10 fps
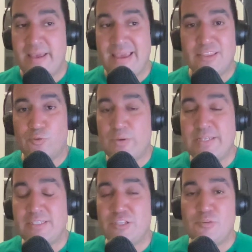And the
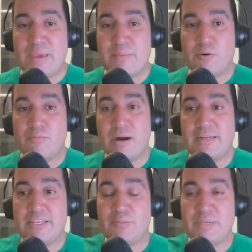reason that you make more
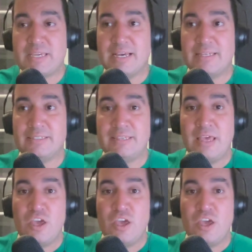money is because